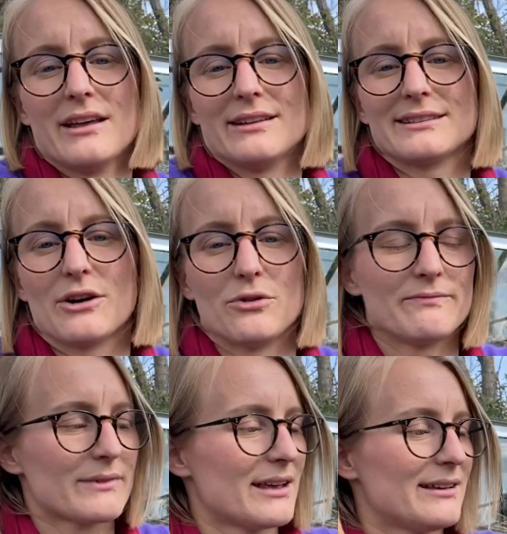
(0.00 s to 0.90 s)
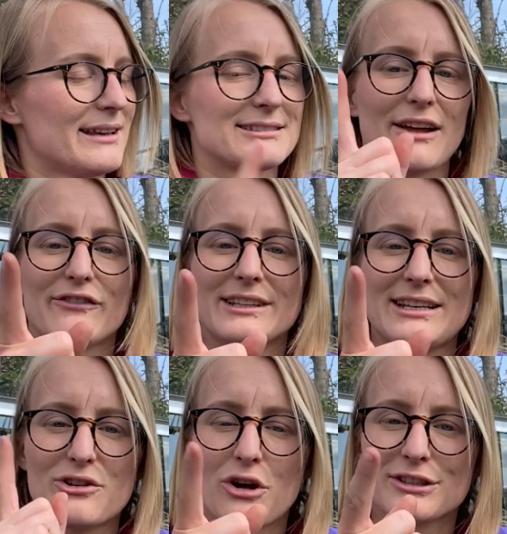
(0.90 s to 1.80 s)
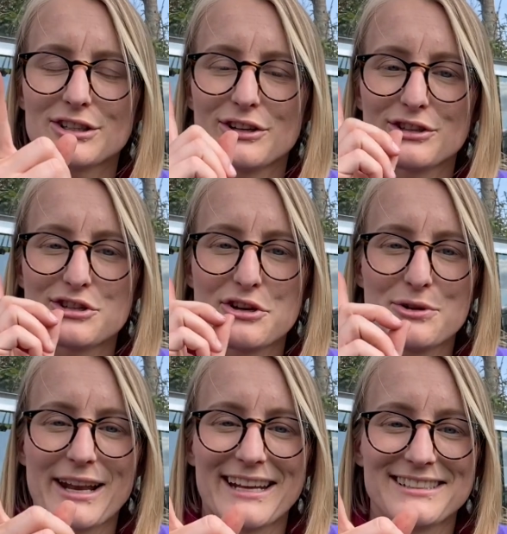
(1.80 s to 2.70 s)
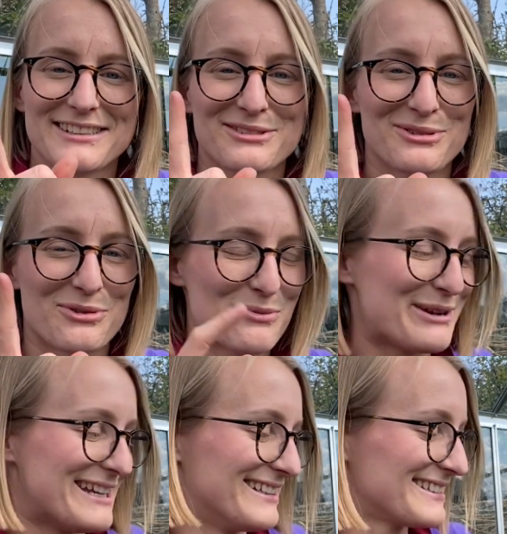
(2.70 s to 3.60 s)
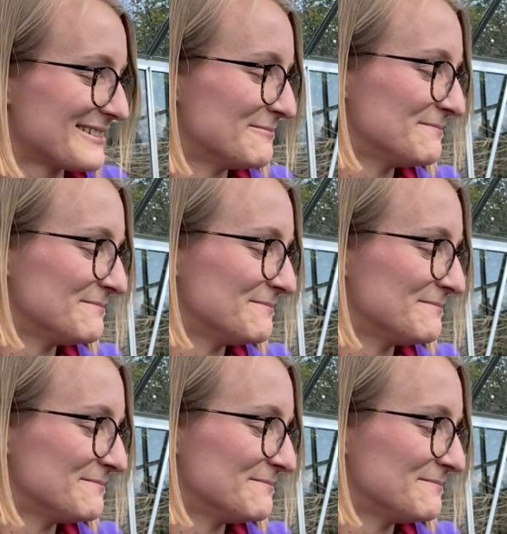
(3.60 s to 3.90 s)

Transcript: So it's definitely not too late to grow beans.